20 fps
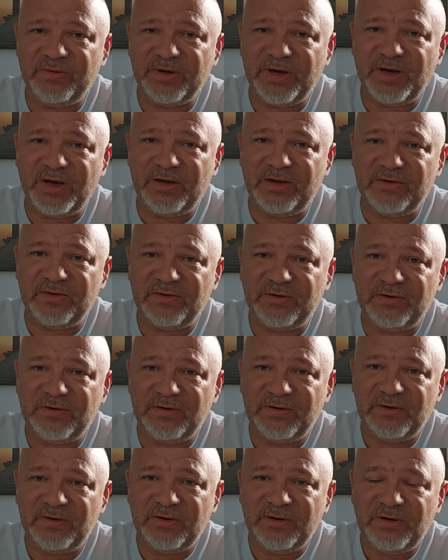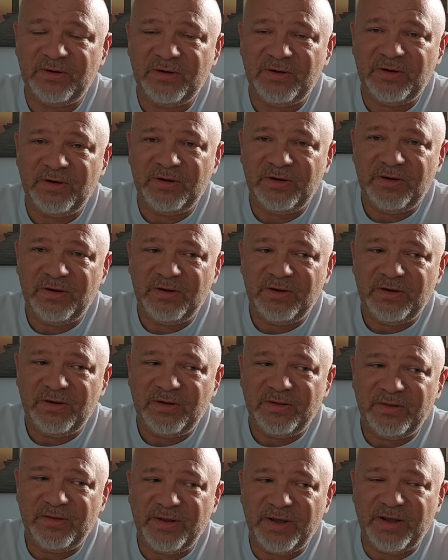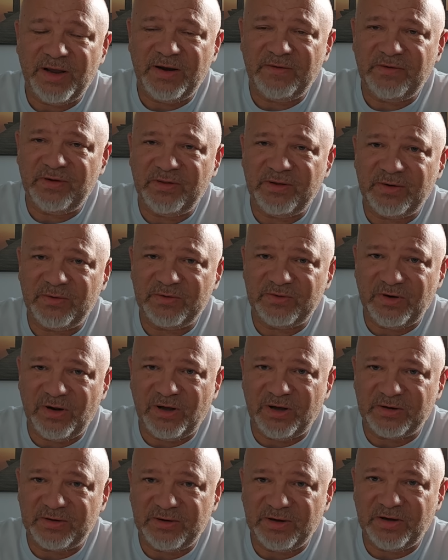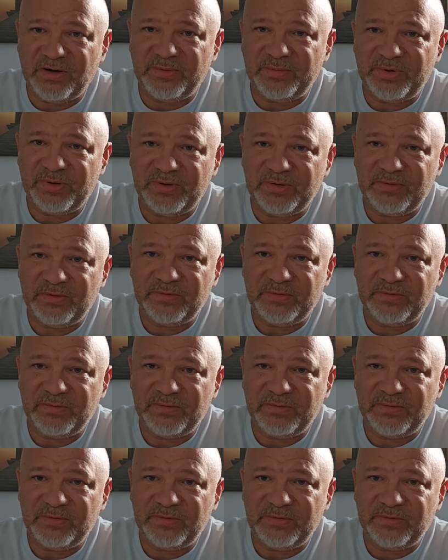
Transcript: guys, that everything was locked up.